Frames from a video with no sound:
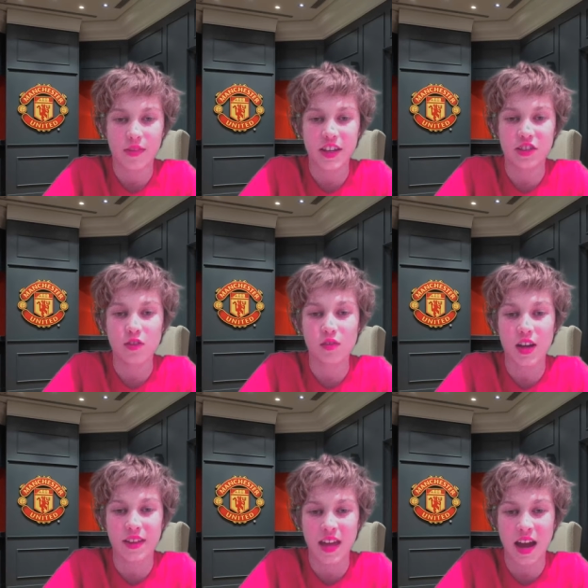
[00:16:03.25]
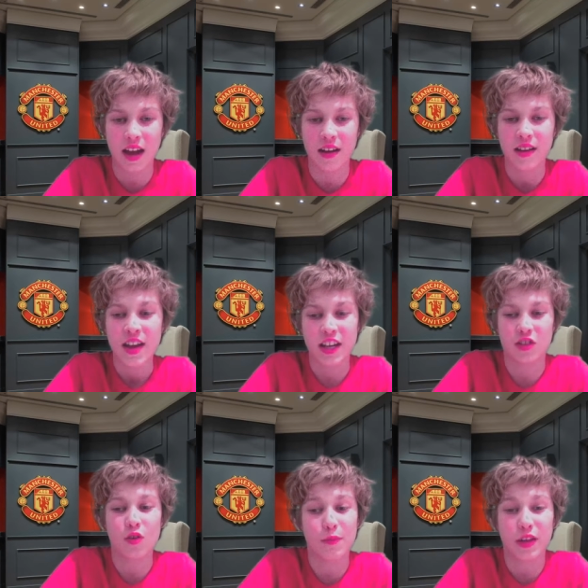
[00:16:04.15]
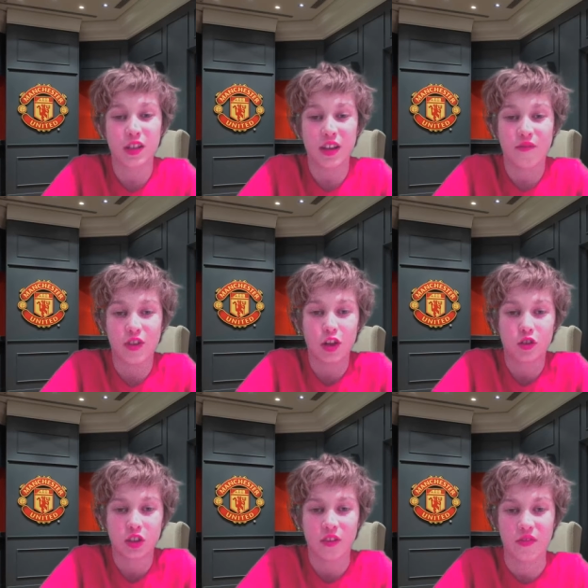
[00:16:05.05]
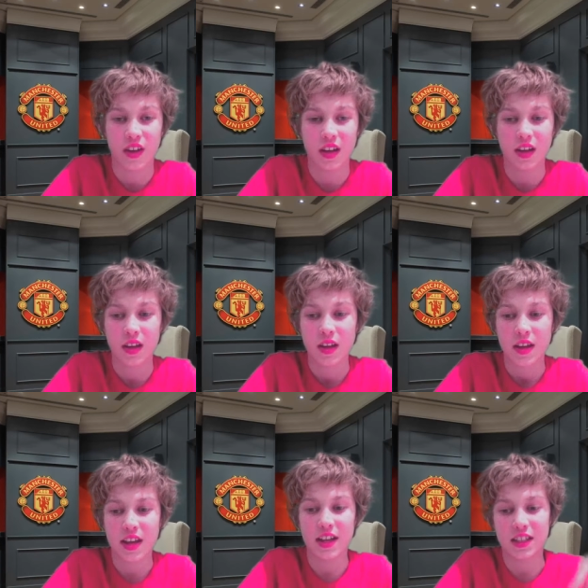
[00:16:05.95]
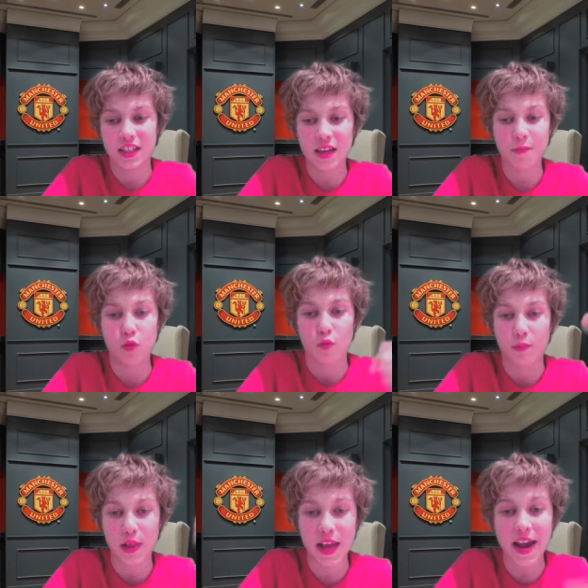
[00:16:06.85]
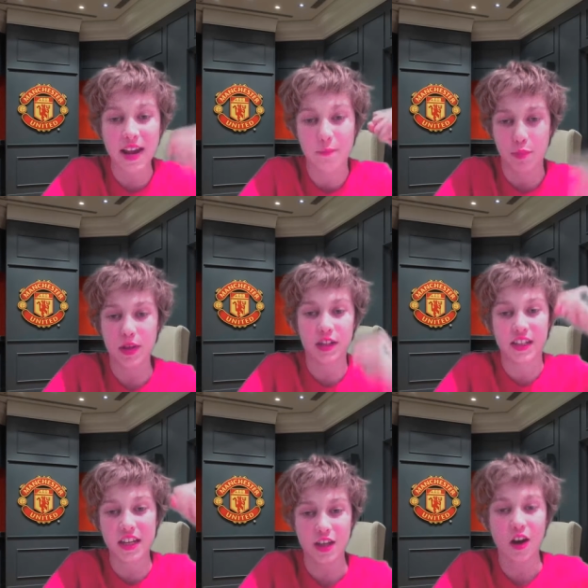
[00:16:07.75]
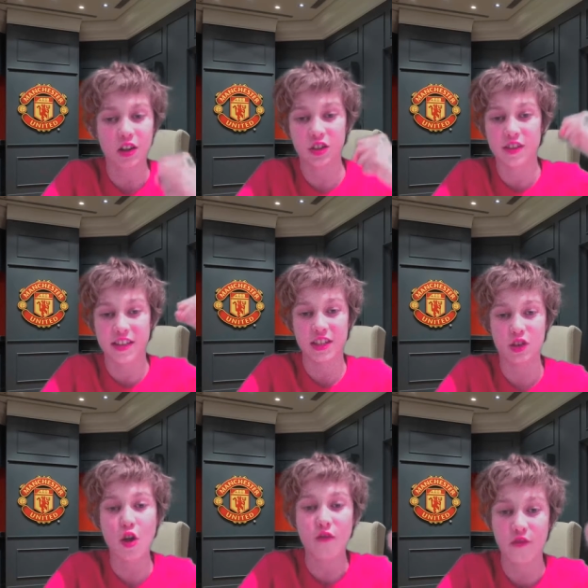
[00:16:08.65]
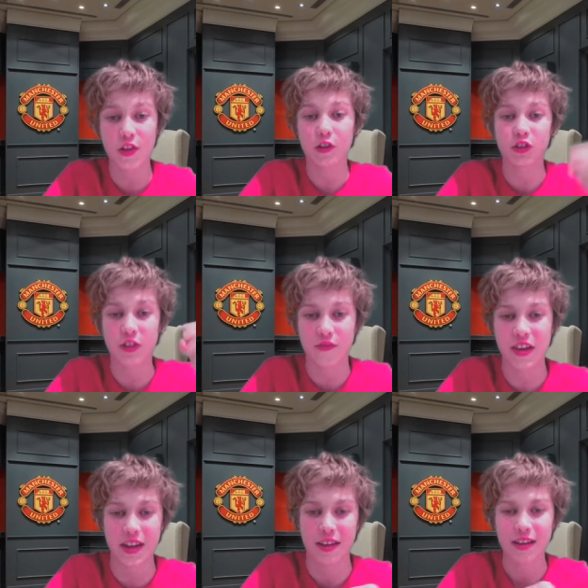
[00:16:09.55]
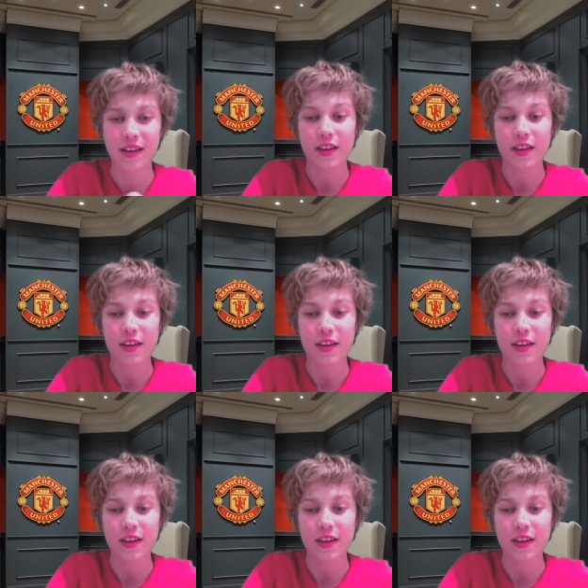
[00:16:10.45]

It's not like that. It's not bloody philosophy. It's simple, plain bloody youngsters. It's no philosophy.